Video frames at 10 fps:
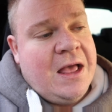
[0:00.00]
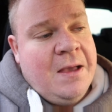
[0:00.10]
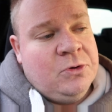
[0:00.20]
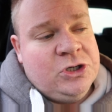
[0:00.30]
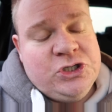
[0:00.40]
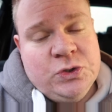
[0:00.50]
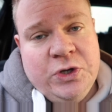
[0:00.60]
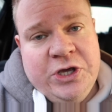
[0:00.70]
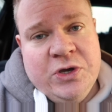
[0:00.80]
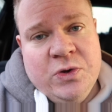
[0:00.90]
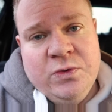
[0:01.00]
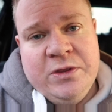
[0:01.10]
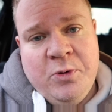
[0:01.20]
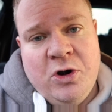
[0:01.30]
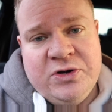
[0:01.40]
I'm going to show you
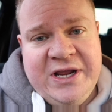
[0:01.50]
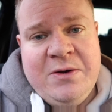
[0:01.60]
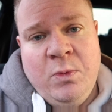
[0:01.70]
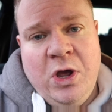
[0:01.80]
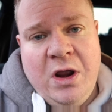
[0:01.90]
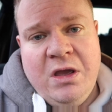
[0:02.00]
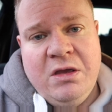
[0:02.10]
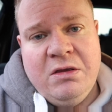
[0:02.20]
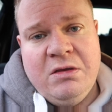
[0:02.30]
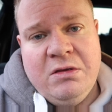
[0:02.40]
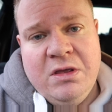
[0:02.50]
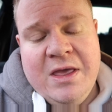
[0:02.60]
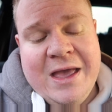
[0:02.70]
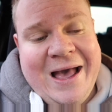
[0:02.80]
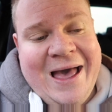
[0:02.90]
the product in work
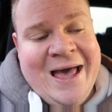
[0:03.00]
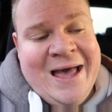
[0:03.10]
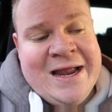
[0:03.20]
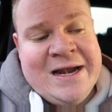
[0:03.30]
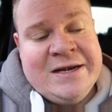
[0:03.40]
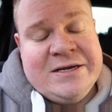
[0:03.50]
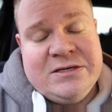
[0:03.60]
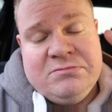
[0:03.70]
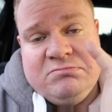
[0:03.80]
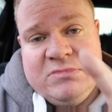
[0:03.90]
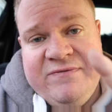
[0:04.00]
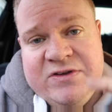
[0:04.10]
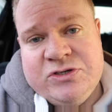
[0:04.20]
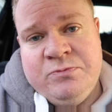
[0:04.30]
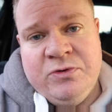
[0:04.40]
and give
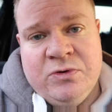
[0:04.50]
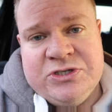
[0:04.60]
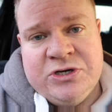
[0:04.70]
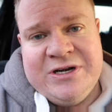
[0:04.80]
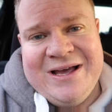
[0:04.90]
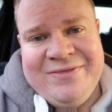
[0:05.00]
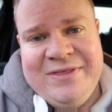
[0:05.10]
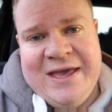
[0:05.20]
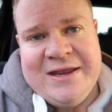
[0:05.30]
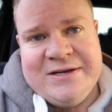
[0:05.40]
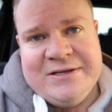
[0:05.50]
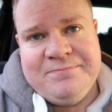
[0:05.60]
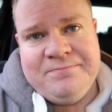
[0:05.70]
you some thoughts on it at the end.